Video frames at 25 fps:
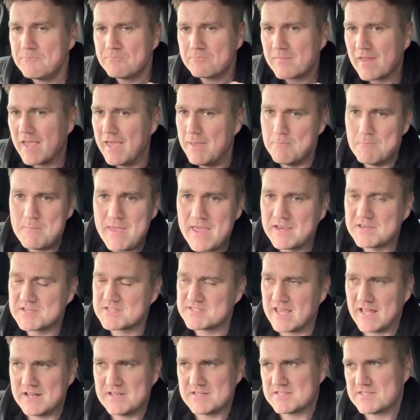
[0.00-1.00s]
it makes
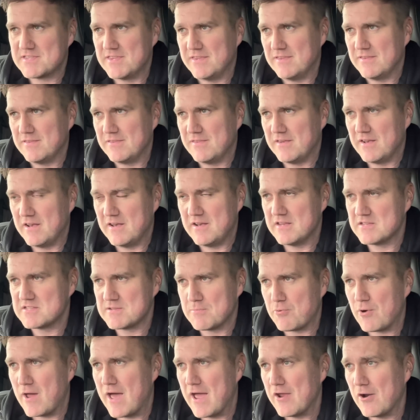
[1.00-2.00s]
sense that it is a
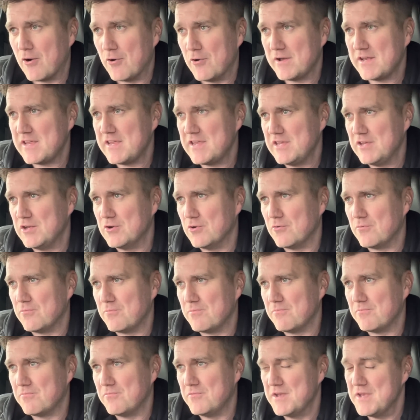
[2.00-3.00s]
priority.
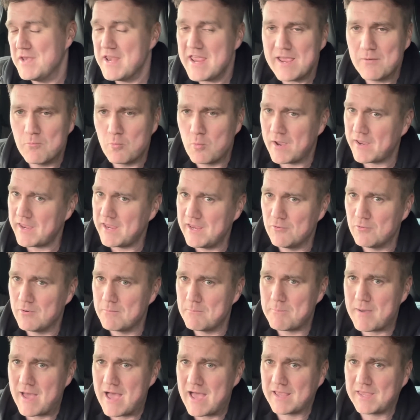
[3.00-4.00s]
The name we're hearing
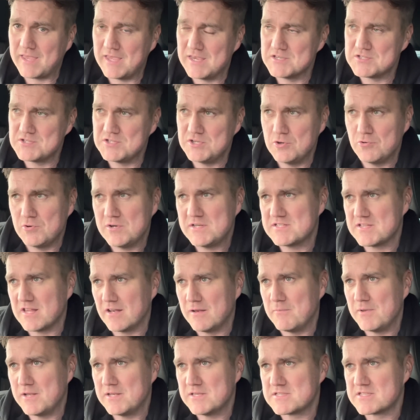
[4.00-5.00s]
back is Yuri
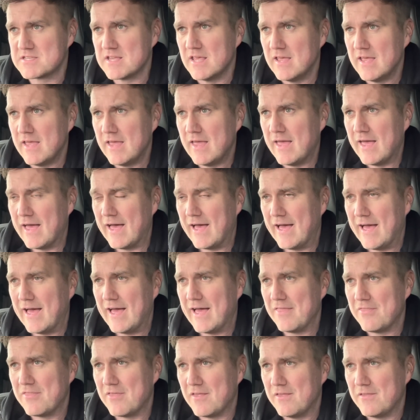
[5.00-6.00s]
Tielemans,
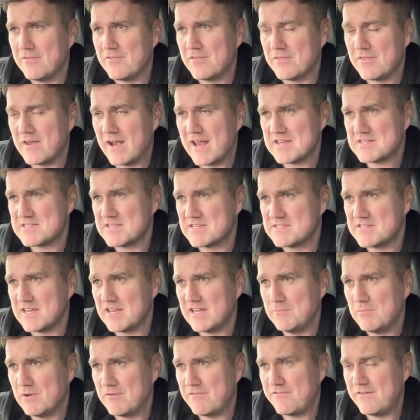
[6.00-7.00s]
the Leicester
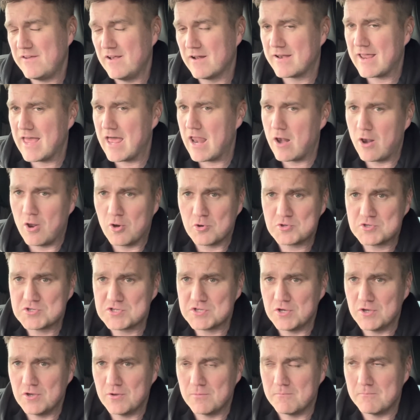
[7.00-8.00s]
City midfielder,
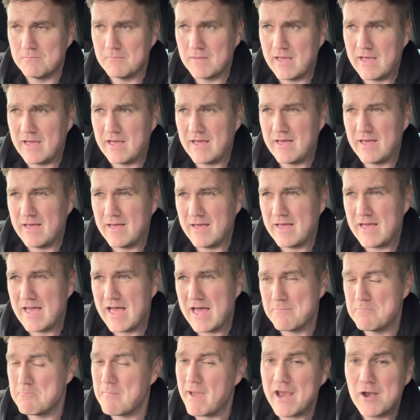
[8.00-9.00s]
long-term
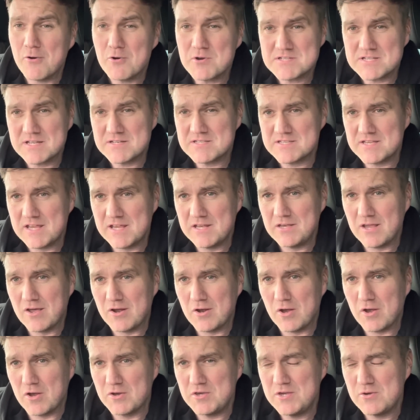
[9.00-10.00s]
admirers, I'd say,
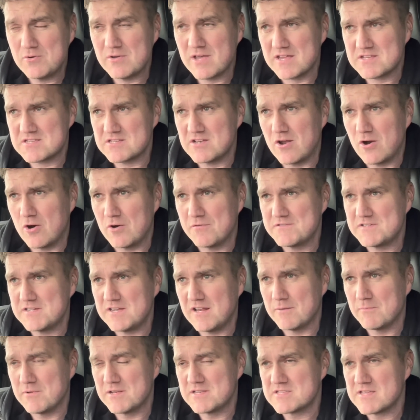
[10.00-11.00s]
on Newcastle are of
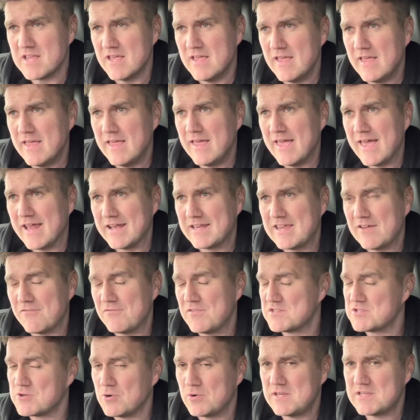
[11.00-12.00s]
Tielemans. And given
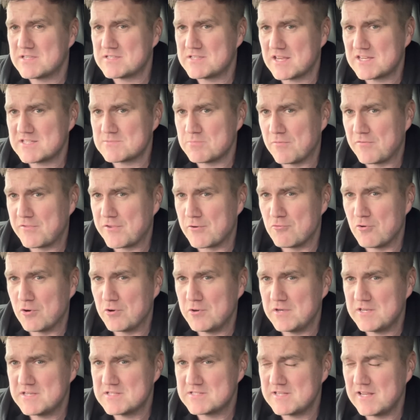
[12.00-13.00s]
there's only 6 months to run
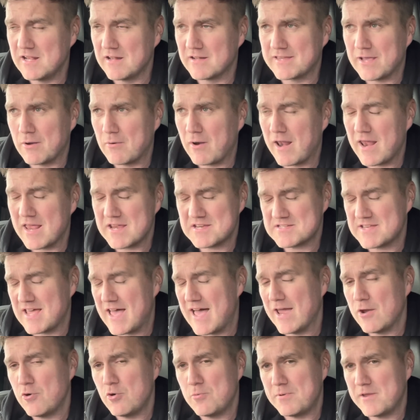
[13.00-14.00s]
in his deal down at Leicester,
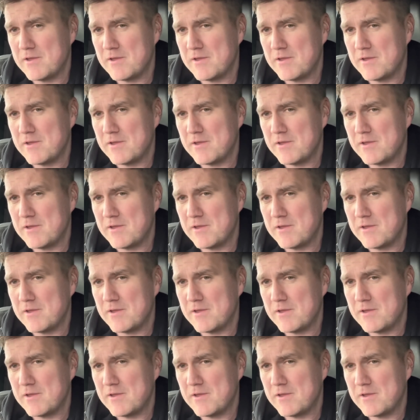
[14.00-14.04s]
I would be